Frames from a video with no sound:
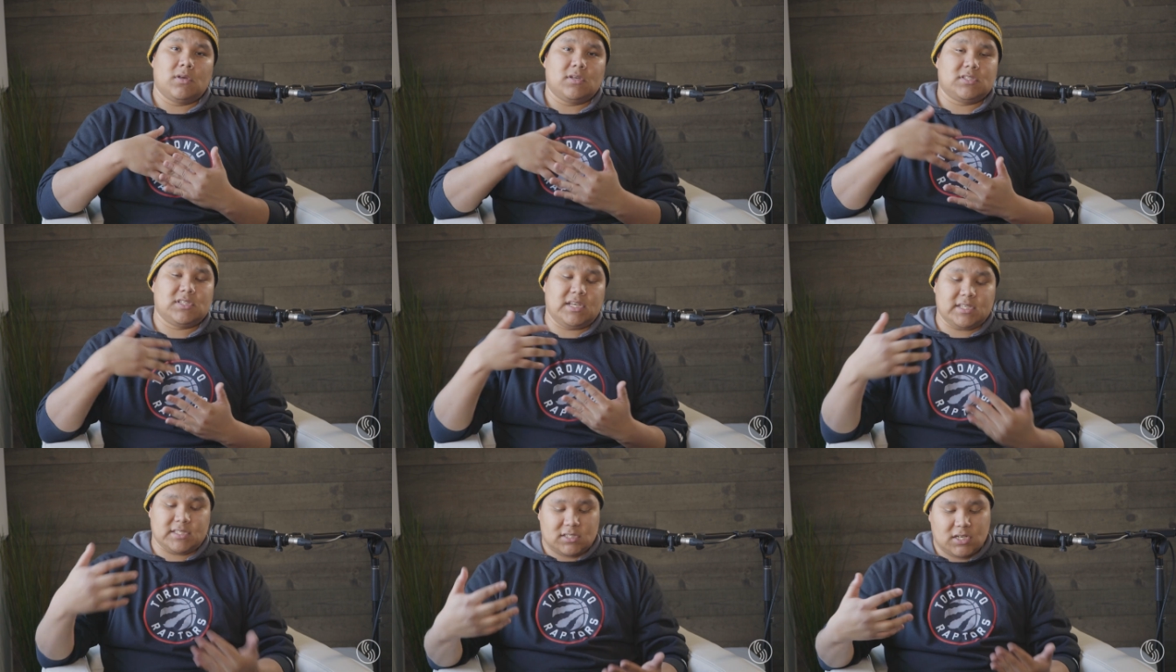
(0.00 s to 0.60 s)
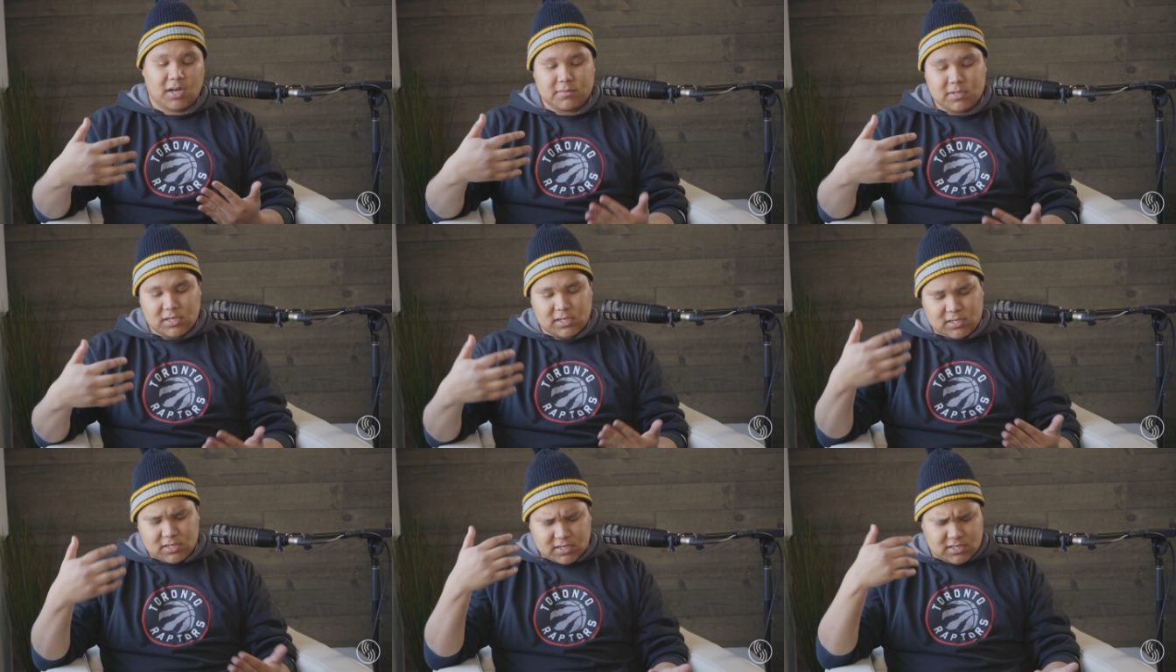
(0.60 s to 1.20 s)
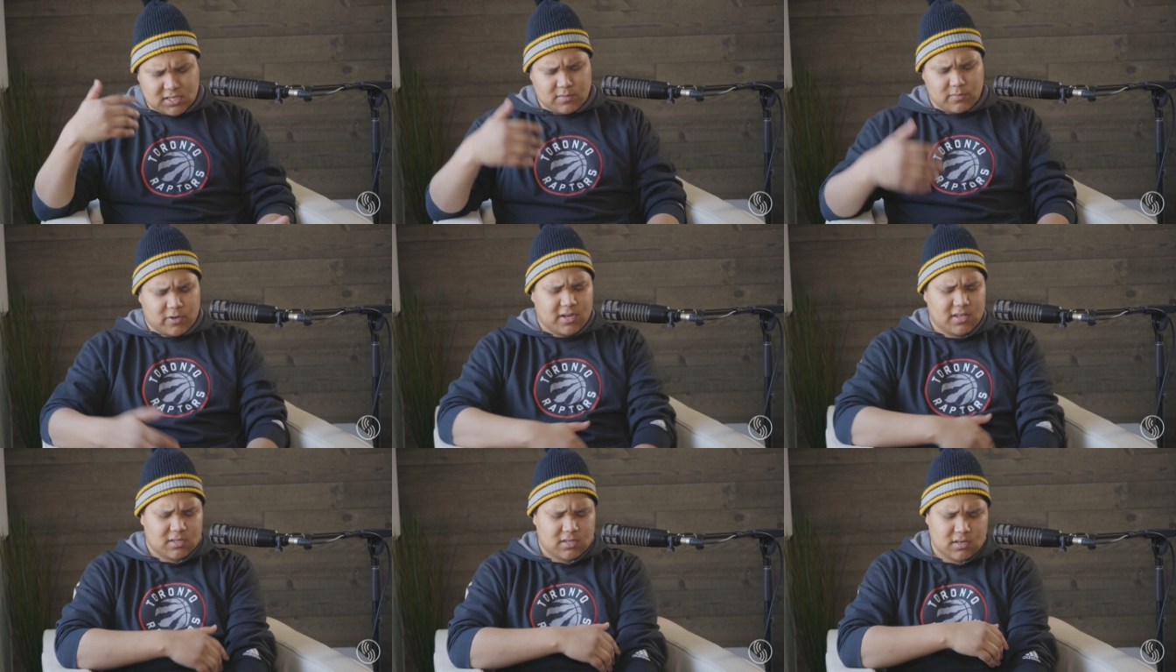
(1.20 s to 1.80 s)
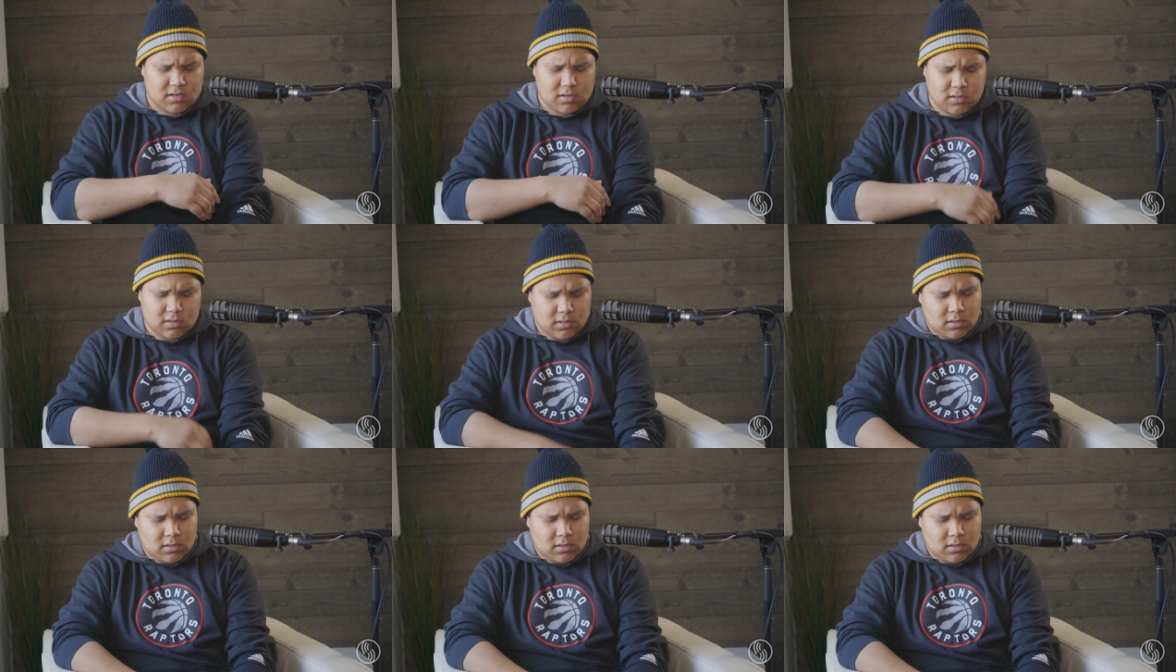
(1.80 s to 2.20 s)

You see, he stopped, and he took a deep breath, and